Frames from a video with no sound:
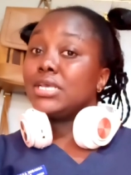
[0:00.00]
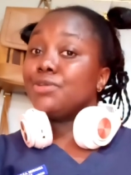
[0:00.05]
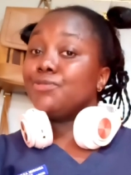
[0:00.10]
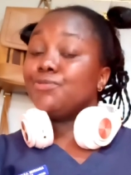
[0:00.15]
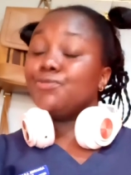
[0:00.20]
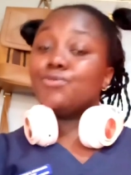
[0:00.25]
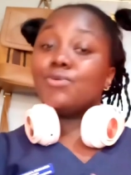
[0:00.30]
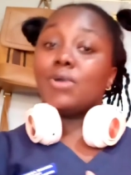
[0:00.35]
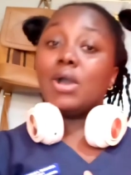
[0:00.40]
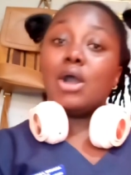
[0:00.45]

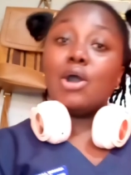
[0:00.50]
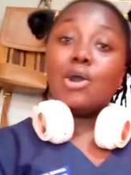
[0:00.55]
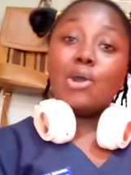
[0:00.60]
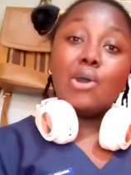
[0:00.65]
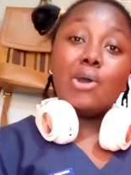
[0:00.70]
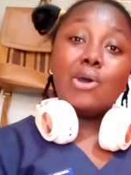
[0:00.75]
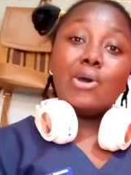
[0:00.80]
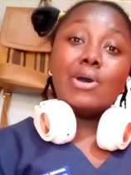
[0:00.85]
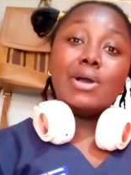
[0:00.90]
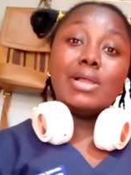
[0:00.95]
if you are
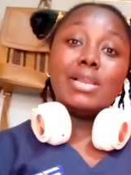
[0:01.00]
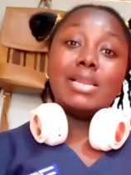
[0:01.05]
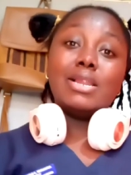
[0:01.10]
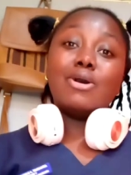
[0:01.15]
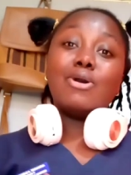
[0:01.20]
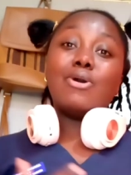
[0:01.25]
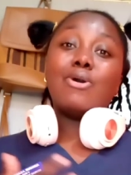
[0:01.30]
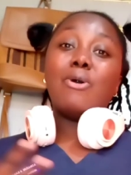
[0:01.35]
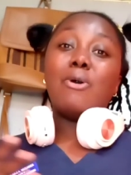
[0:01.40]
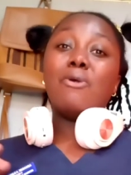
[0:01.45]

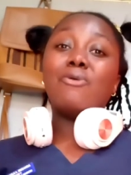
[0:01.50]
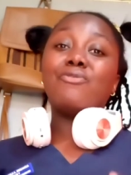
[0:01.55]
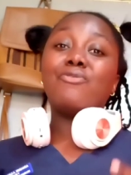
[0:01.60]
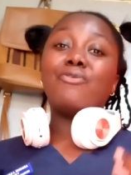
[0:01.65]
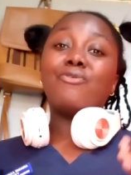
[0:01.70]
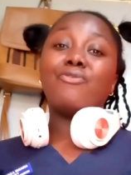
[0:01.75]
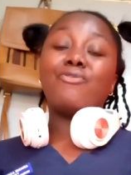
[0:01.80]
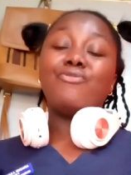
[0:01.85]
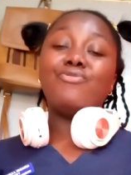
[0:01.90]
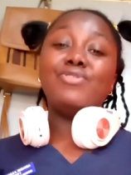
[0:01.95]
all
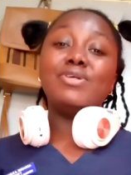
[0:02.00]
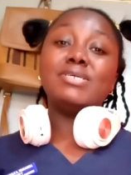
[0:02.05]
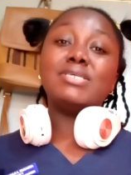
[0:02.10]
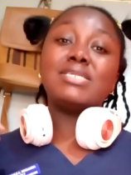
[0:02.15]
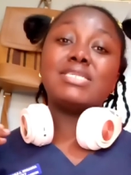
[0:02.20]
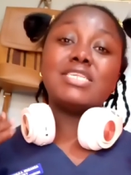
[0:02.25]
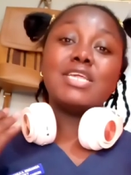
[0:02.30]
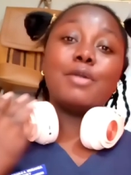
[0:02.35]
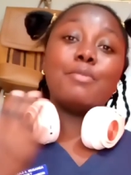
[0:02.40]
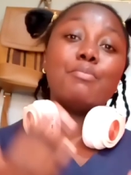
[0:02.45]
of the
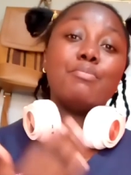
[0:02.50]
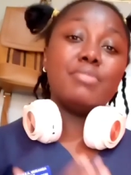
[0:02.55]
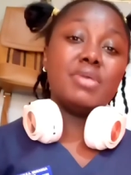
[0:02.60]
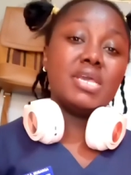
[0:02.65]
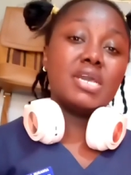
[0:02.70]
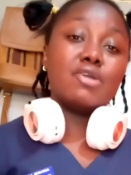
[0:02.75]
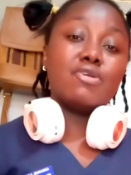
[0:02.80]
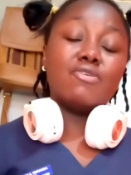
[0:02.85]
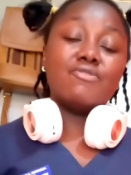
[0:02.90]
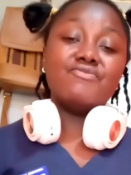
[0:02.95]
same
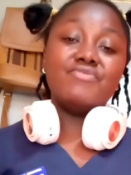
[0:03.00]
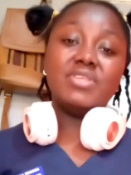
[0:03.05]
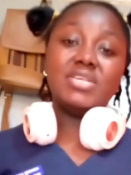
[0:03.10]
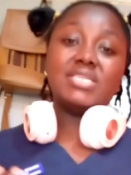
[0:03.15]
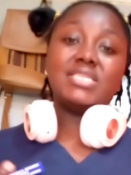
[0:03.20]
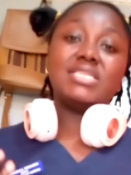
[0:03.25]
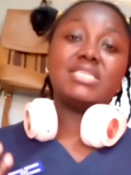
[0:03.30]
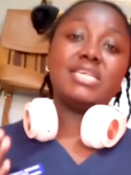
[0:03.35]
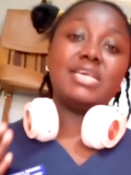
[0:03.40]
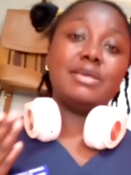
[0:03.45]
make, of the
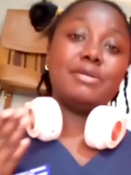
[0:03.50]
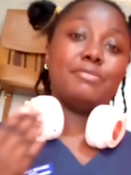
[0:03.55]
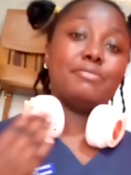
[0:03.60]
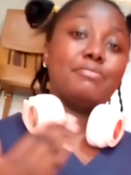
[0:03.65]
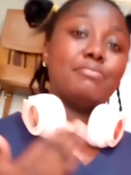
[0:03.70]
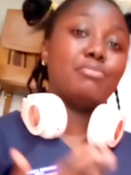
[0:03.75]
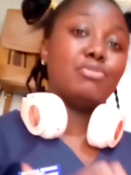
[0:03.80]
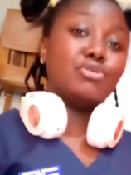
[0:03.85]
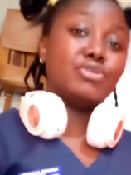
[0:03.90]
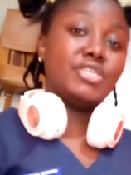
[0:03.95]

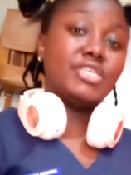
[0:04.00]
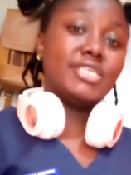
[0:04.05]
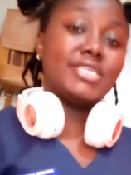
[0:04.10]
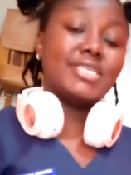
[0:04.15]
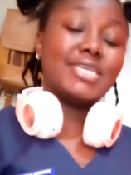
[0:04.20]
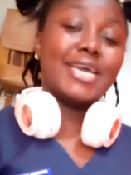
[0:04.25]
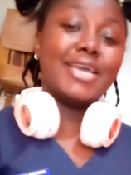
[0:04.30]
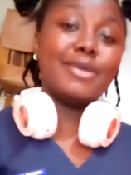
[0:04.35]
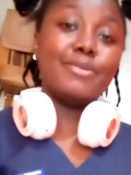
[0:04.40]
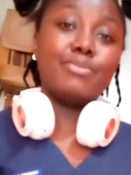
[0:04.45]
same body
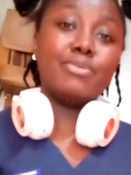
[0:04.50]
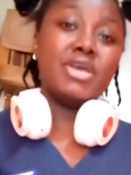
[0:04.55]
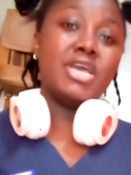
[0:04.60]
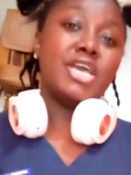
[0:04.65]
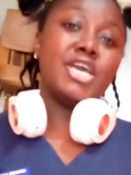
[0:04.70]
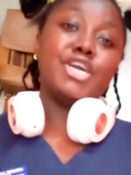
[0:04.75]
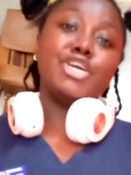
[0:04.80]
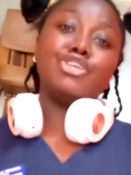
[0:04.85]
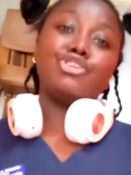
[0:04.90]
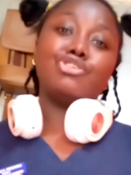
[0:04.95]
type,
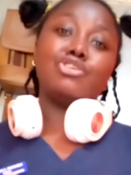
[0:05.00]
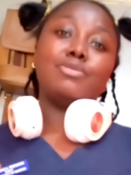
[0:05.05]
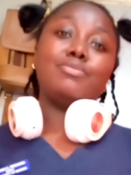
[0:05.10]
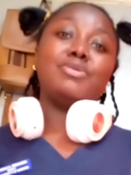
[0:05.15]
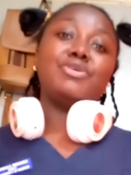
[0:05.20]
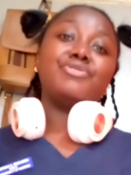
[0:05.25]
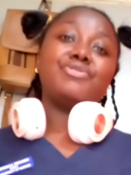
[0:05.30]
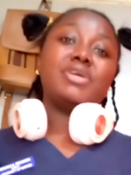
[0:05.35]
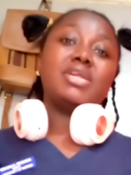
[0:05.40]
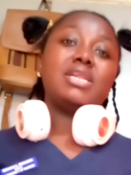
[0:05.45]
it will
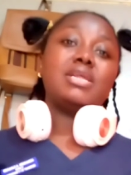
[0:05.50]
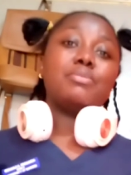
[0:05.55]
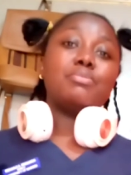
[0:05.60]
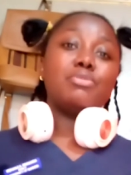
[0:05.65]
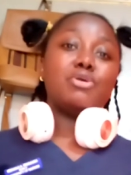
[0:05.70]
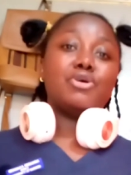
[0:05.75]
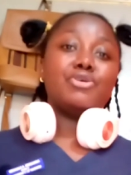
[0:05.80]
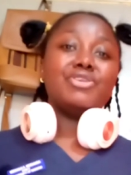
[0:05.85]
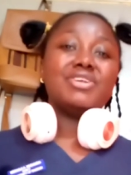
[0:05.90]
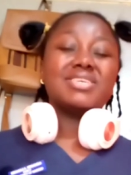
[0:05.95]
be really
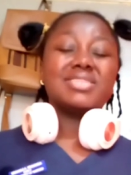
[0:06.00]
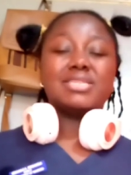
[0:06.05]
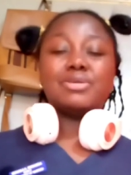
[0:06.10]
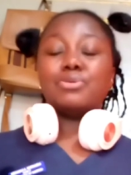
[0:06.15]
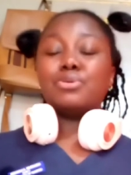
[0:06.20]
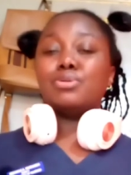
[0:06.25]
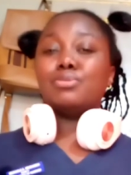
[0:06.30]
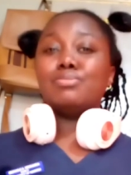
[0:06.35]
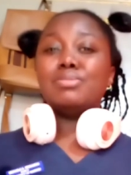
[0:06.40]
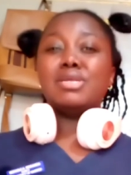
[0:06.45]
boring.
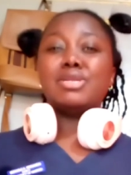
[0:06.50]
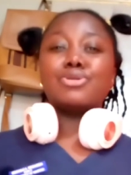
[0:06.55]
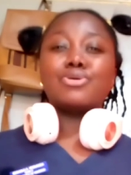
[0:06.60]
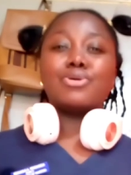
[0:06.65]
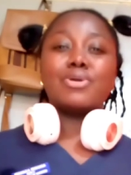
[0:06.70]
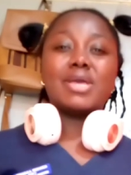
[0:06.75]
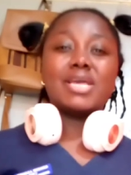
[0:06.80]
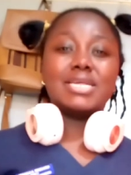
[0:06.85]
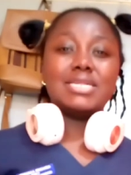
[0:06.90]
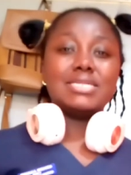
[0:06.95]
There will be
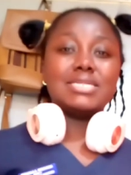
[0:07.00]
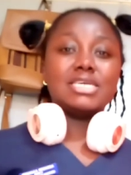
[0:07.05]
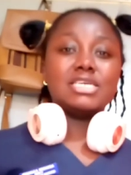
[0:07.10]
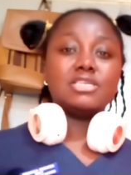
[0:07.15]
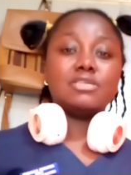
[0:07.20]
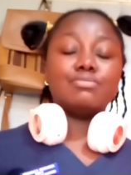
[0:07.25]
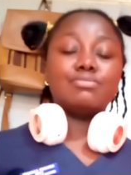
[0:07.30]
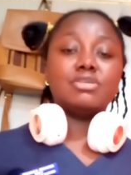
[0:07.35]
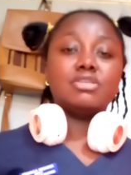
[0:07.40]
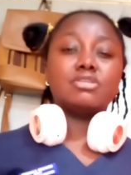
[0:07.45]
no
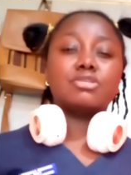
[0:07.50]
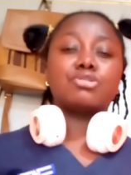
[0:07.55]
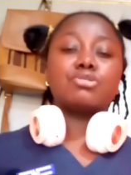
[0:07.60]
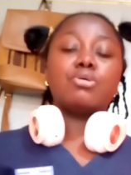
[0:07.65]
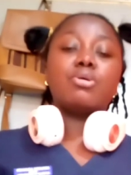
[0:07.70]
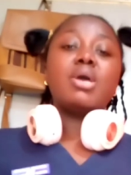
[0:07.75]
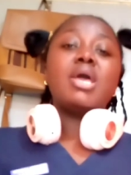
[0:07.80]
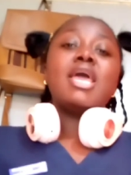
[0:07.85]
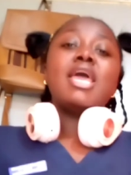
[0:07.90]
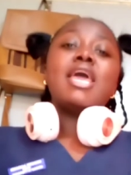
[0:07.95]
excitement.
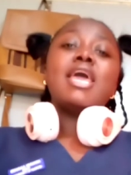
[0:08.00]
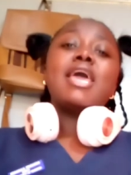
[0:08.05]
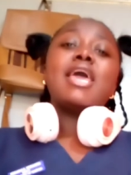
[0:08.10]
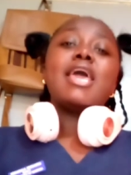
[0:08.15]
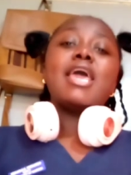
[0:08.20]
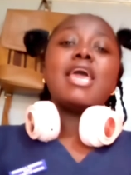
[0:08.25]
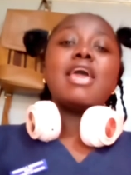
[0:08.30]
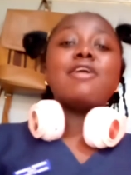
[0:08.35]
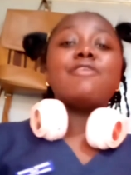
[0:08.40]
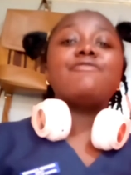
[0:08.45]
So
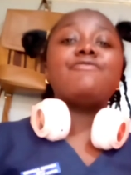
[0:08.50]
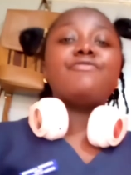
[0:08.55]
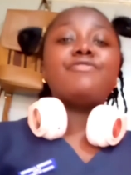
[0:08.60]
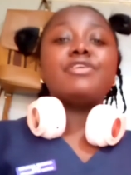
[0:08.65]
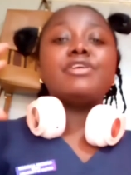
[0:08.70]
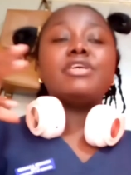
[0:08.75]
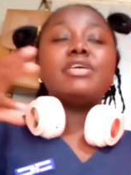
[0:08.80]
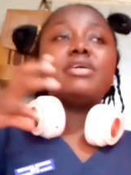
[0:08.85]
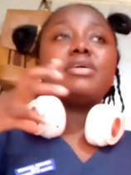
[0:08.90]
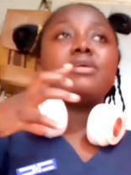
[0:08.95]

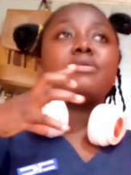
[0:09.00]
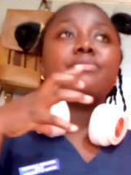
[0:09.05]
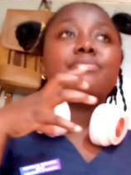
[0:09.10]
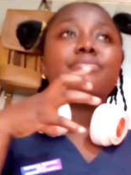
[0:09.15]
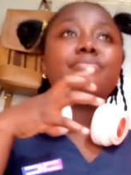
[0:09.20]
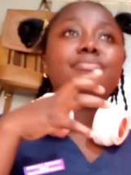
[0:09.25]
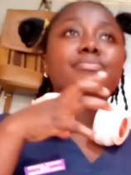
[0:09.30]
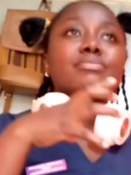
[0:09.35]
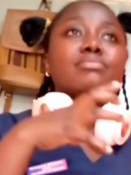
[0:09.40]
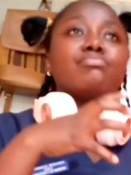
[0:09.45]
every
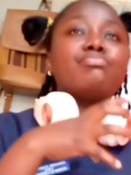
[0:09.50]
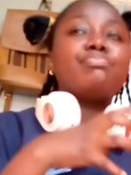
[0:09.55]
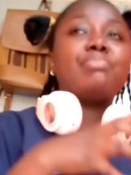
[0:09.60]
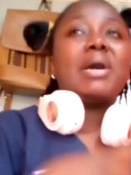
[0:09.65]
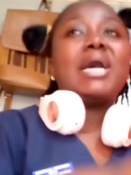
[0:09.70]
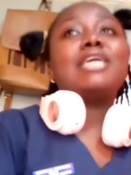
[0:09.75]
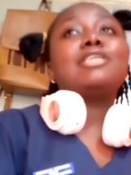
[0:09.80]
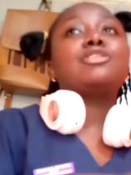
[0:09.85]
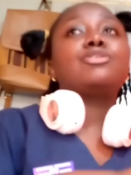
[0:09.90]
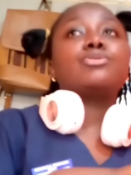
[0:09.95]

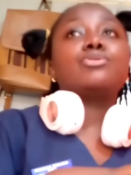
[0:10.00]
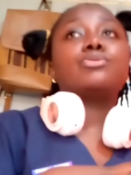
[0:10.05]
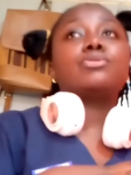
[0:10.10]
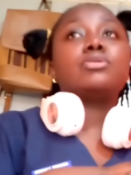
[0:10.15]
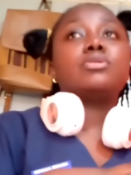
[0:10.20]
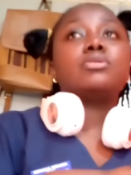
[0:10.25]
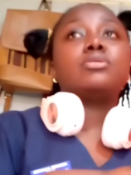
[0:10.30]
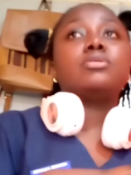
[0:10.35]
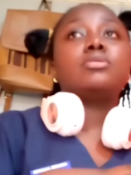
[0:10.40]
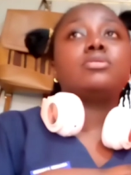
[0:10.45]

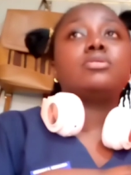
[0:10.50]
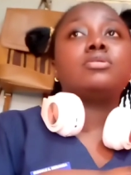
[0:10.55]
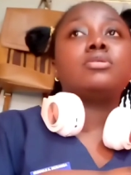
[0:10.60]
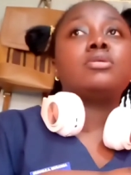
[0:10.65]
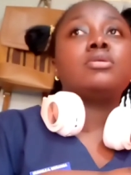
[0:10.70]
person